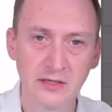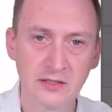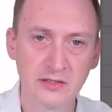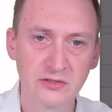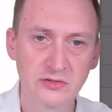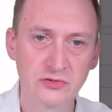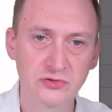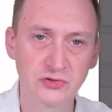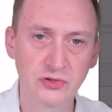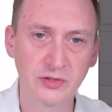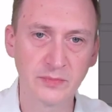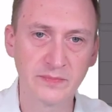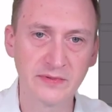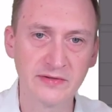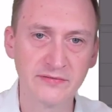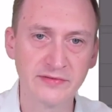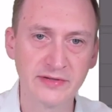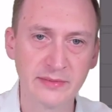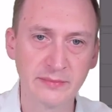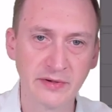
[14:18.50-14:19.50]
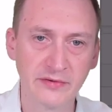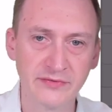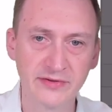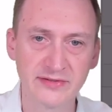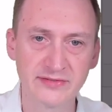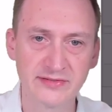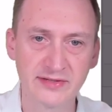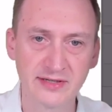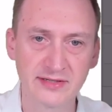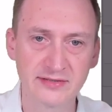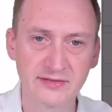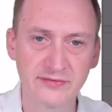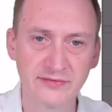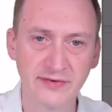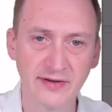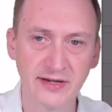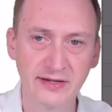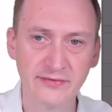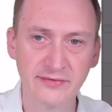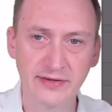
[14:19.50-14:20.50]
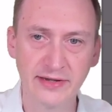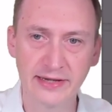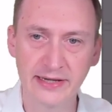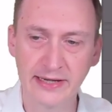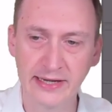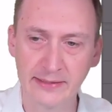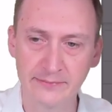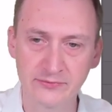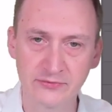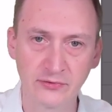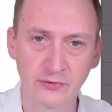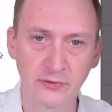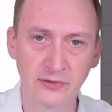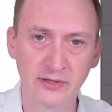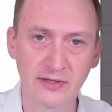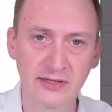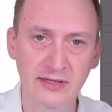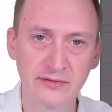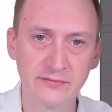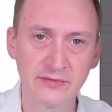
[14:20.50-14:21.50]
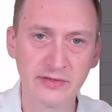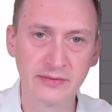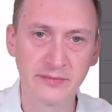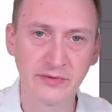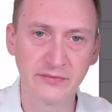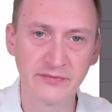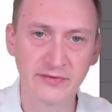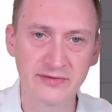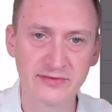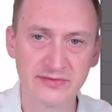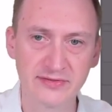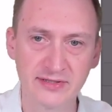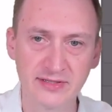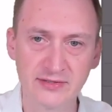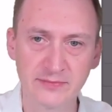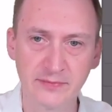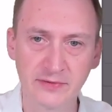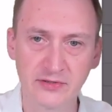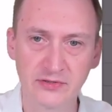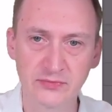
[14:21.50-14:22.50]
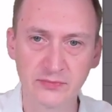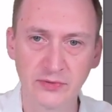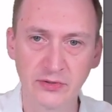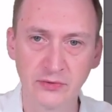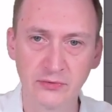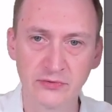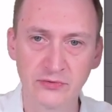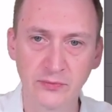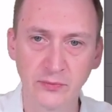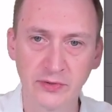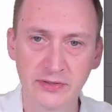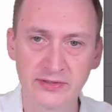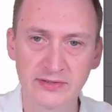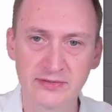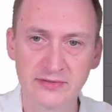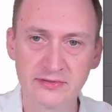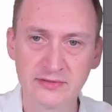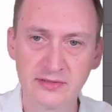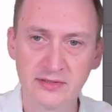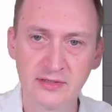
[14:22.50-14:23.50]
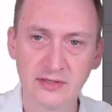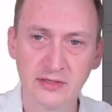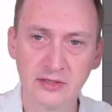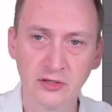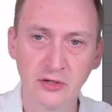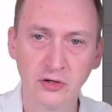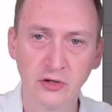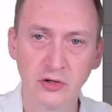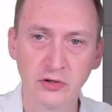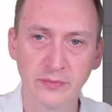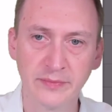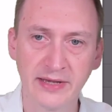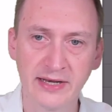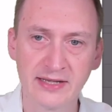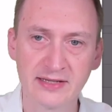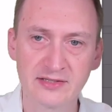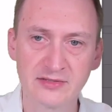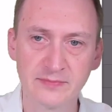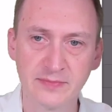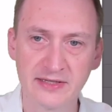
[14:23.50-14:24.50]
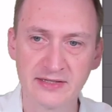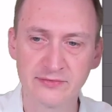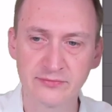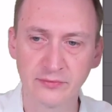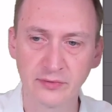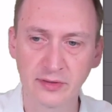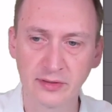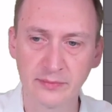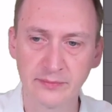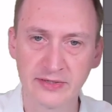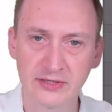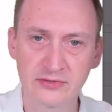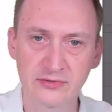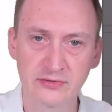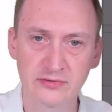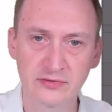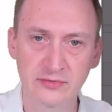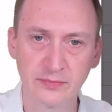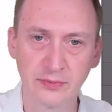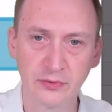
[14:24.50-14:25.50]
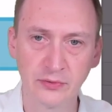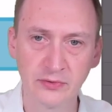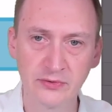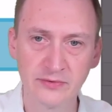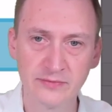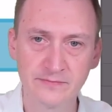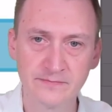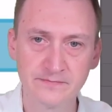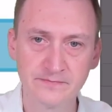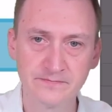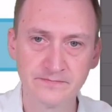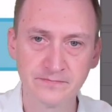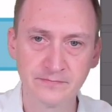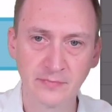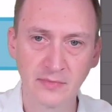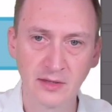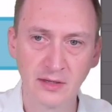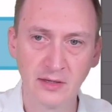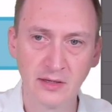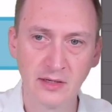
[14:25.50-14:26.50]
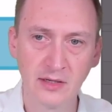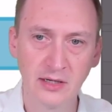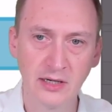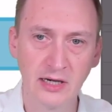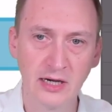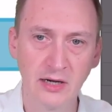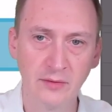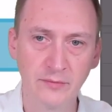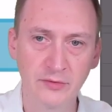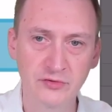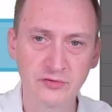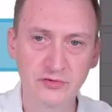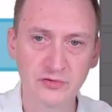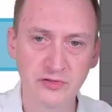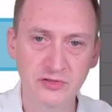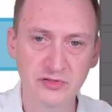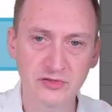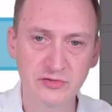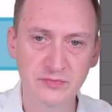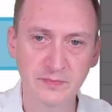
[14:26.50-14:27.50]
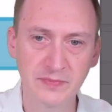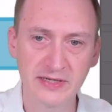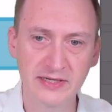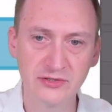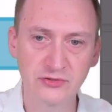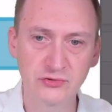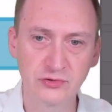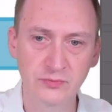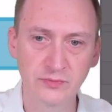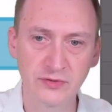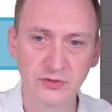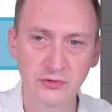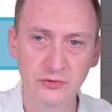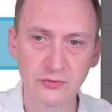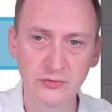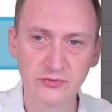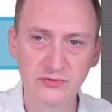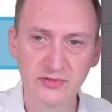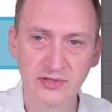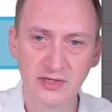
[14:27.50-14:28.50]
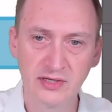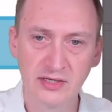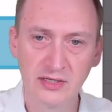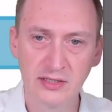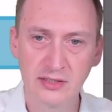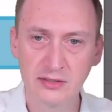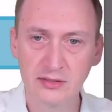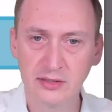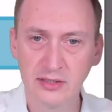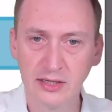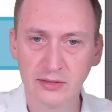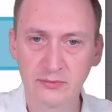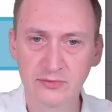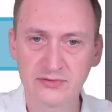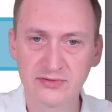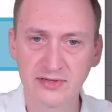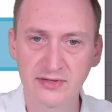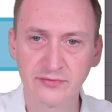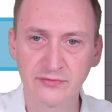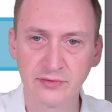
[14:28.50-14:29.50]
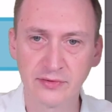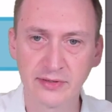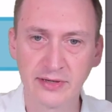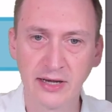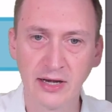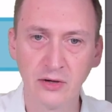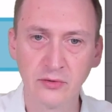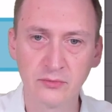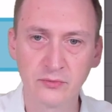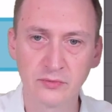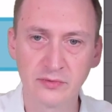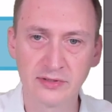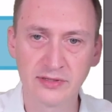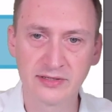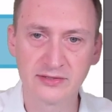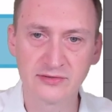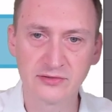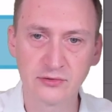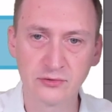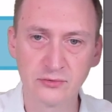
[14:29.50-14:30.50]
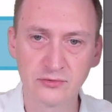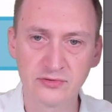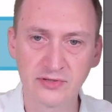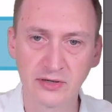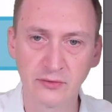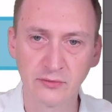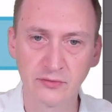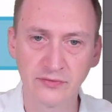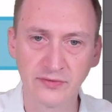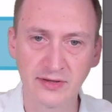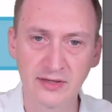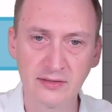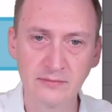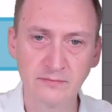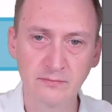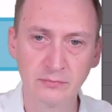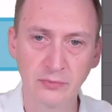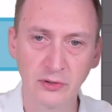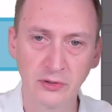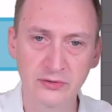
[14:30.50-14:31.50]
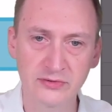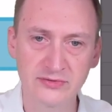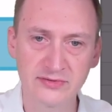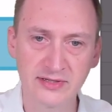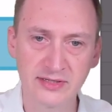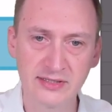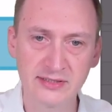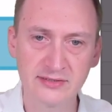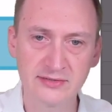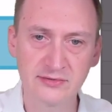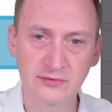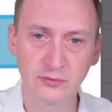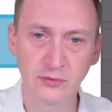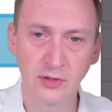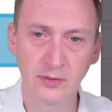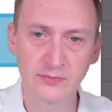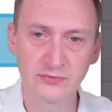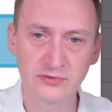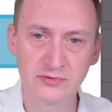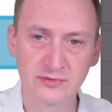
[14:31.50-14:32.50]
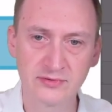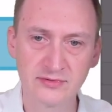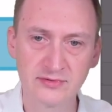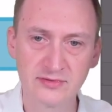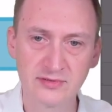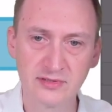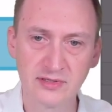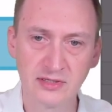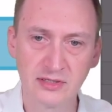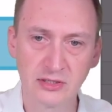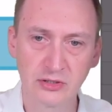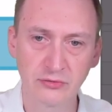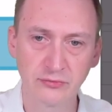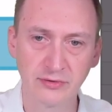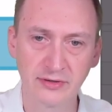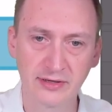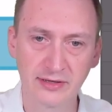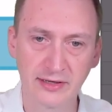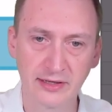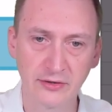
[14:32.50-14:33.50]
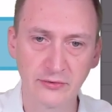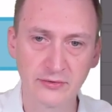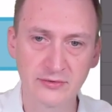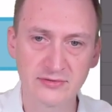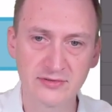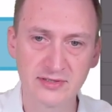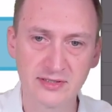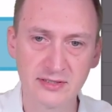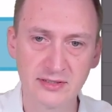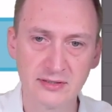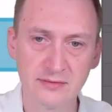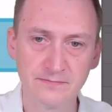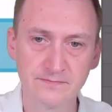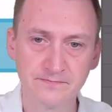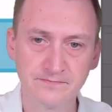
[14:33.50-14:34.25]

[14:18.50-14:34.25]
Should it be VMFS 6 or 5? Absolutely VMFS 6, because we also want this automatic space reclamation support. How much space should we use? I would say for now, let's use everything. Block size, no options. Granularity,